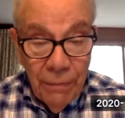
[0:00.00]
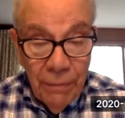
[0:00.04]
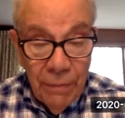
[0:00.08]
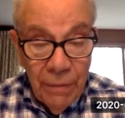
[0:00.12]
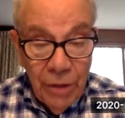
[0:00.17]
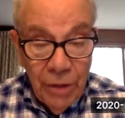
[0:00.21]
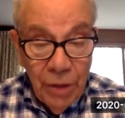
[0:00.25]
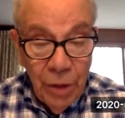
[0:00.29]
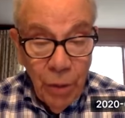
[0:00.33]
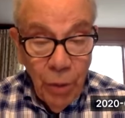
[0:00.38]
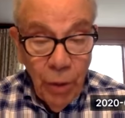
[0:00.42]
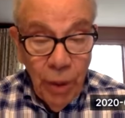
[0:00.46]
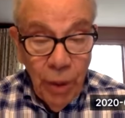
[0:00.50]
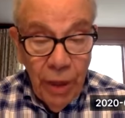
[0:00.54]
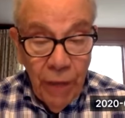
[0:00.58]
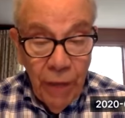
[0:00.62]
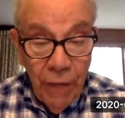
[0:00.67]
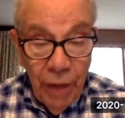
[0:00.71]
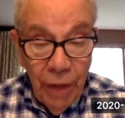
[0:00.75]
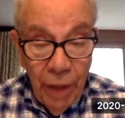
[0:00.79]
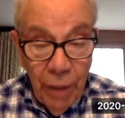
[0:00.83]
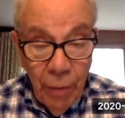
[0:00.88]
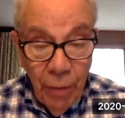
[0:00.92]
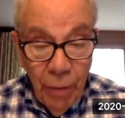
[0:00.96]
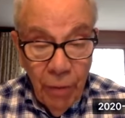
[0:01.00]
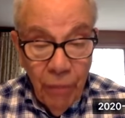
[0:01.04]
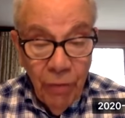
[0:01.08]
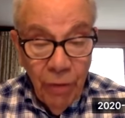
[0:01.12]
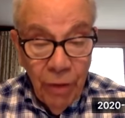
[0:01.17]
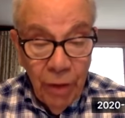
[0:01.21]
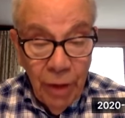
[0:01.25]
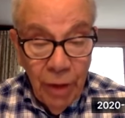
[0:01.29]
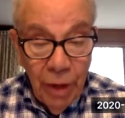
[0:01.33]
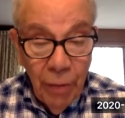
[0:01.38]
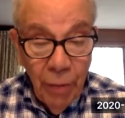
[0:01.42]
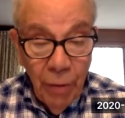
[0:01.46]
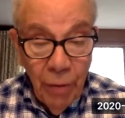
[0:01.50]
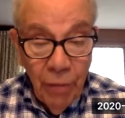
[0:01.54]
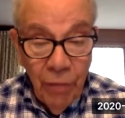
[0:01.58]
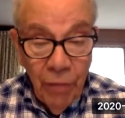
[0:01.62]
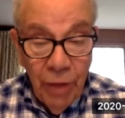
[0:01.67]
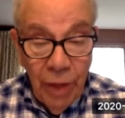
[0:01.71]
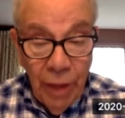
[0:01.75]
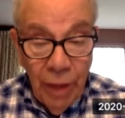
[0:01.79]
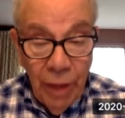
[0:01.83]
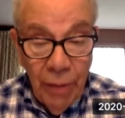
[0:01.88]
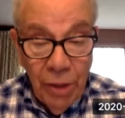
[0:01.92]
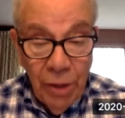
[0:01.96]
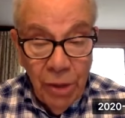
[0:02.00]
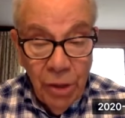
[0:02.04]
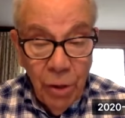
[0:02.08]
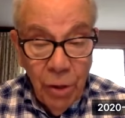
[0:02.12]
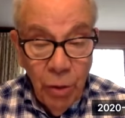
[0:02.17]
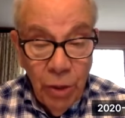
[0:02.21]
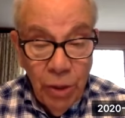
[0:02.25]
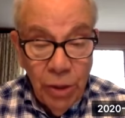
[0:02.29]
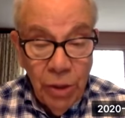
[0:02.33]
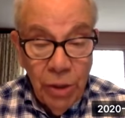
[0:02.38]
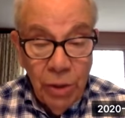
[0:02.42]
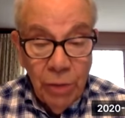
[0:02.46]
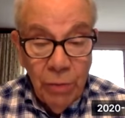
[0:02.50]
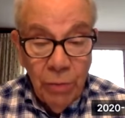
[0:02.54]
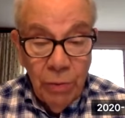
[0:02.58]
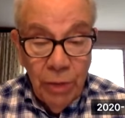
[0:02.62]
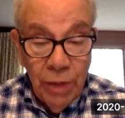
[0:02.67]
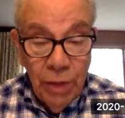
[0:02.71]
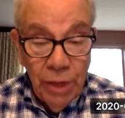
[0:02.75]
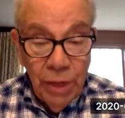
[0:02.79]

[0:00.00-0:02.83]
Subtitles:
See, we have a number of comments and questions, please.